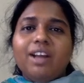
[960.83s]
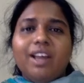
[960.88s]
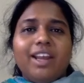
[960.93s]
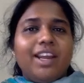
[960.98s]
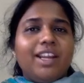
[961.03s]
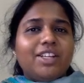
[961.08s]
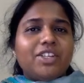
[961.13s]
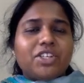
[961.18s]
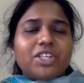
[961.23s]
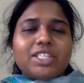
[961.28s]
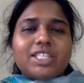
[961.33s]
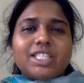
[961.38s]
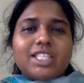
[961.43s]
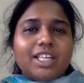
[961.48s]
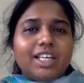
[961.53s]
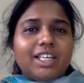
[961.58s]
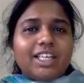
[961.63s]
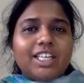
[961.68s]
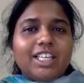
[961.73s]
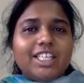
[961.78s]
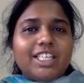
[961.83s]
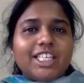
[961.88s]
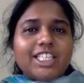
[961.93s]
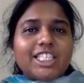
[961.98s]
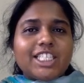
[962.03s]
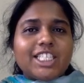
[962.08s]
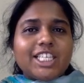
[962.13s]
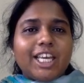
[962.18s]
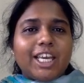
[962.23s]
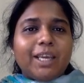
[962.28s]
In just 30
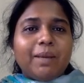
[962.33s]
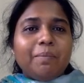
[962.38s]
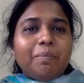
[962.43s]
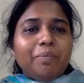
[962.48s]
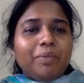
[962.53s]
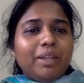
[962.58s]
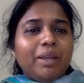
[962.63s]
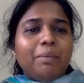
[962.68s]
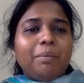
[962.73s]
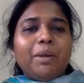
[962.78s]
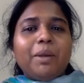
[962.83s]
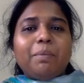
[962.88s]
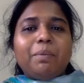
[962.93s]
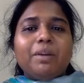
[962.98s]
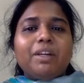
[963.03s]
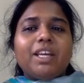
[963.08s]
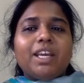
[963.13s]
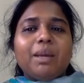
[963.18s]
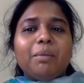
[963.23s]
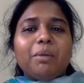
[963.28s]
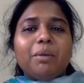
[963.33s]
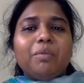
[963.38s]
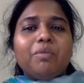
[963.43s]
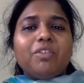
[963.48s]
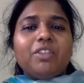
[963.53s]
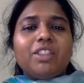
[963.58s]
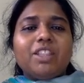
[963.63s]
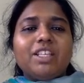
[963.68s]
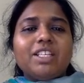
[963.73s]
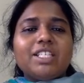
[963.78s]
years time, people came up
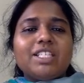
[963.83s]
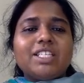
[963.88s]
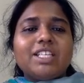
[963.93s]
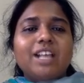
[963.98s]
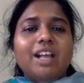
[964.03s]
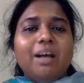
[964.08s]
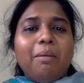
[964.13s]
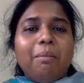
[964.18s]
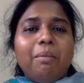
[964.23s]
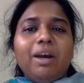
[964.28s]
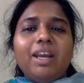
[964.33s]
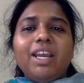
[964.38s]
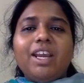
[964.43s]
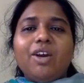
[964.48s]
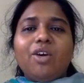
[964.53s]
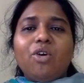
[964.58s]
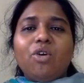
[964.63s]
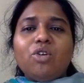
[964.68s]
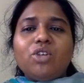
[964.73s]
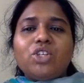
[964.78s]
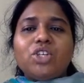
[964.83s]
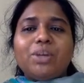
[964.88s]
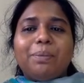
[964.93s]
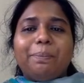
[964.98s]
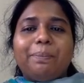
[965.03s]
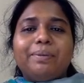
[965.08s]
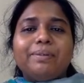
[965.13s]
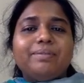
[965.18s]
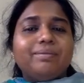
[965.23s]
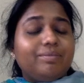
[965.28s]
with this microchip.
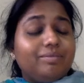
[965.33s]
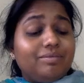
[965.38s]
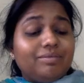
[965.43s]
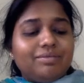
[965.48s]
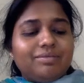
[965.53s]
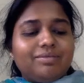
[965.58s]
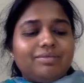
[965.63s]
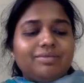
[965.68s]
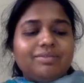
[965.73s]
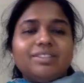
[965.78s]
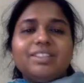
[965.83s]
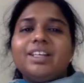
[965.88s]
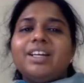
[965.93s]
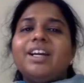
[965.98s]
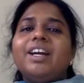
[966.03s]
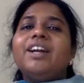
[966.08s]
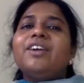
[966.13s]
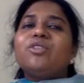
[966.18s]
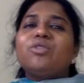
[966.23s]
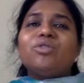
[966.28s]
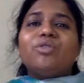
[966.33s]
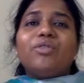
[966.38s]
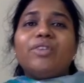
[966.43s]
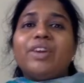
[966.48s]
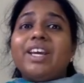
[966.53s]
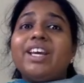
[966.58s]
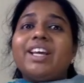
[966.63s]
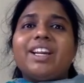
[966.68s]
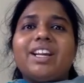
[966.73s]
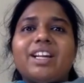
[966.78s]
I don't know
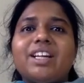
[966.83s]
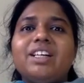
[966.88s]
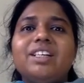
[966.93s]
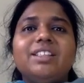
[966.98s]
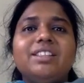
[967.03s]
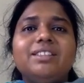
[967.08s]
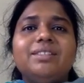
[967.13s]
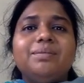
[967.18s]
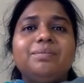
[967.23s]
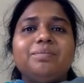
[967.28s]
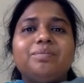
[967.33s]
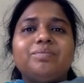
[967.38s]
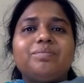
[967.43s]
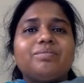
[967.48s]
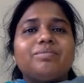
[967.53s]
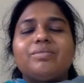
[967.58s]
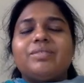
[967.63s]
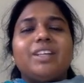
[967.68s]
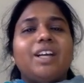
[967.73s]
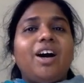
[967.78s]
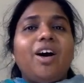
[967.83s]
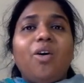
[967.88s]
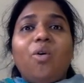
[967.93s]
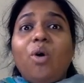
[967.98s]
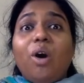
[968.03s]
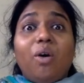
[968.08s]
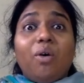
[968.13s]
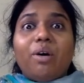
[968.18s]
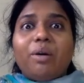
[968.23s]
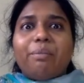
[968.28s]
how
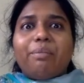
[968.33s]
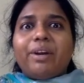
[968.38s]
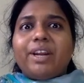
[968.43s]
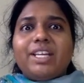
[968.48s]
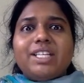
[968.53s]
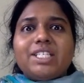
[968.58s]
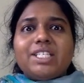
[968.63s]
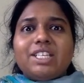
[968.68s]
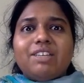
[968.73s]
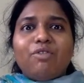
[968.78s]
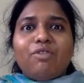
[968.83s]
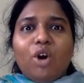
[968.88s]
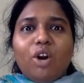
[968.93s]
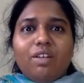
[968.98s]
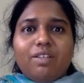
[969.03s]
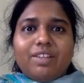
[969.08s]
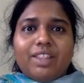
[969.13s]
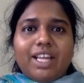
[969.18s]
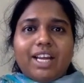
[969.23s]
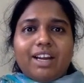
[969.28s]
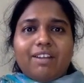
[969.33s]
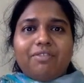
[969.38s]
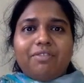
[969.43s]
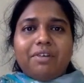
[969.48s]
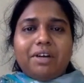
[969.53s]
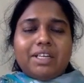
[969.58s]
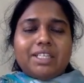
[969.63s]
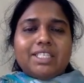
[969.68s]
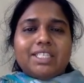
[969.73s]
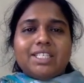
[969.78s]
our brains evolved that
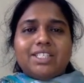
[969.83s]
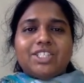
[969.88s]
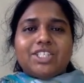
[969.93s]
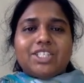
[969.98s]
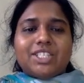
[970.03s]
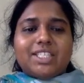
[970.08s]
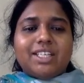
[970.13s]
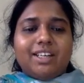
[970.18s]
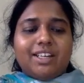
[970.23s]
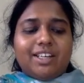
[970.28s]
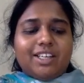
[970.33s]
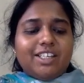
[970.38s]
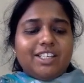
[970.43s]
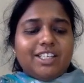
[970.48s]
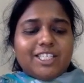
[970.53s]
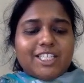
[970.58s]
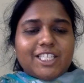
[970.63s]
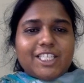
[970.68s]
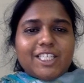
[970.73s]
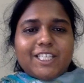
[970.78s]
fast in just 30 years.